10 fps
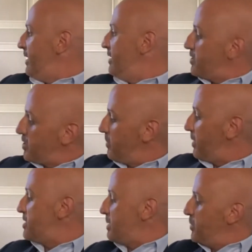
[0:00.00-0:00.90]
Just
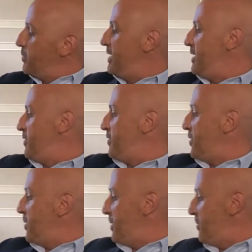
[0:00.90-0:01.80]
because I'm doing an interview.
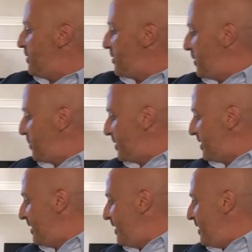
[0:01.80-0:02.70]
Come here real quick,
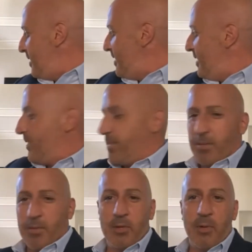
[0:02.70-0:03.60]
buddy.
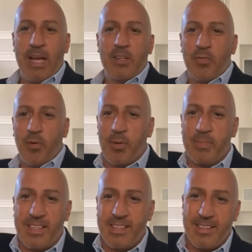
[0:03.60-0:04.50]
Well, you asked for him.
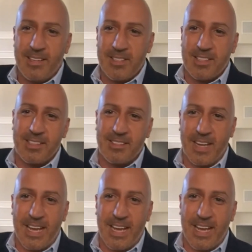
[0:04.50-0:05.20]
Here's the little guy.